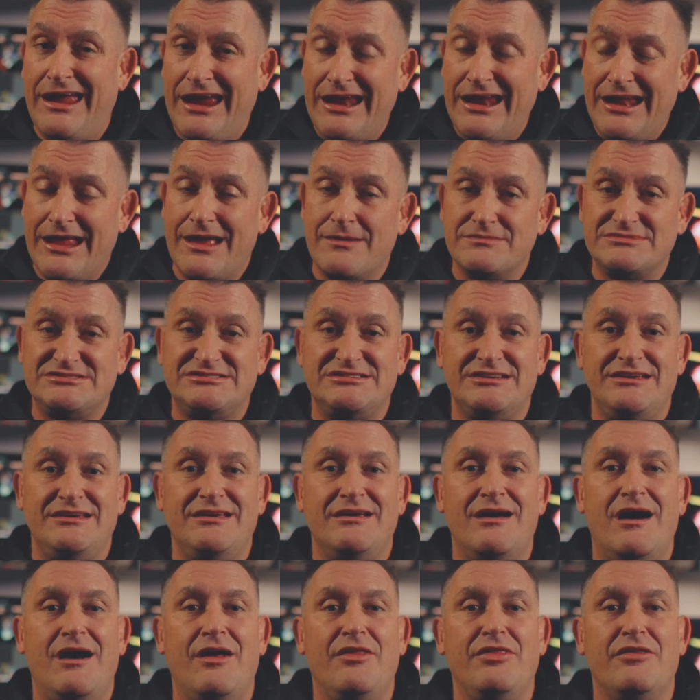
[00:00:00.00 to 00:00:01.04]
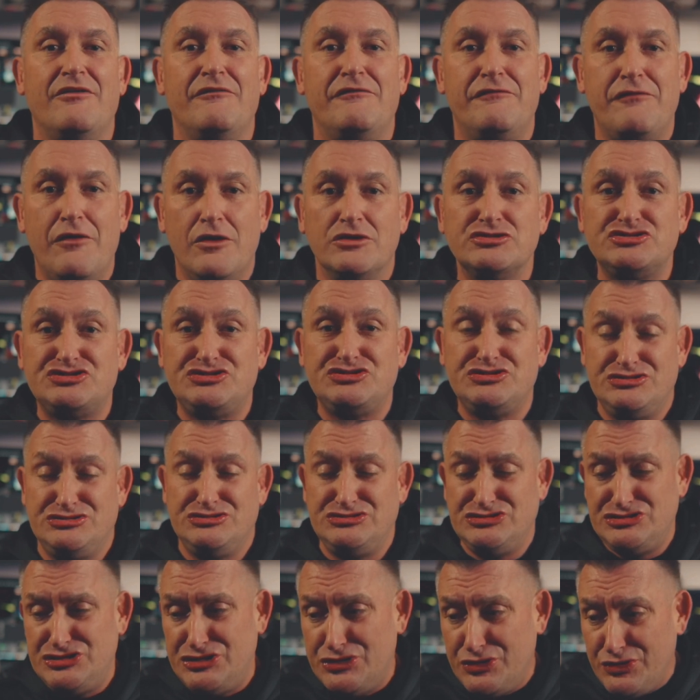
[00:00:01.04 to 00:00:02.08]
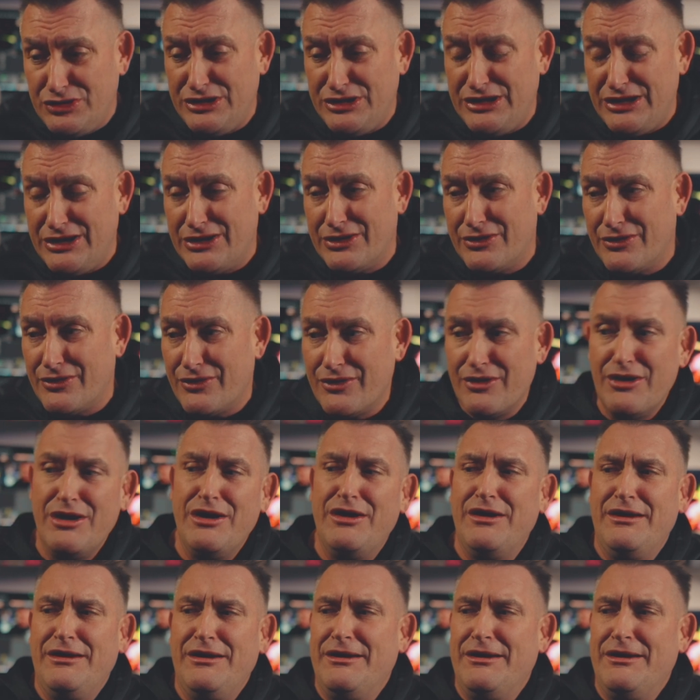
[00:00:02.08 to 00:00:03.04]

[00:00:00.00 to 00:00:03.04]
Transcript: A D M C on the Vault two-year